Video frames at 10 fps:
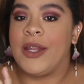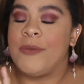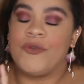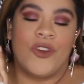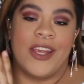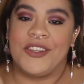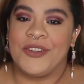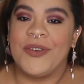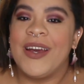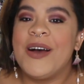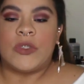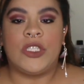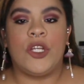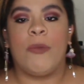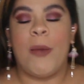I'm trying to.
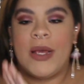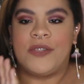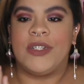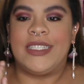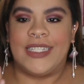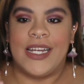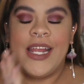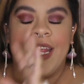So my best friend did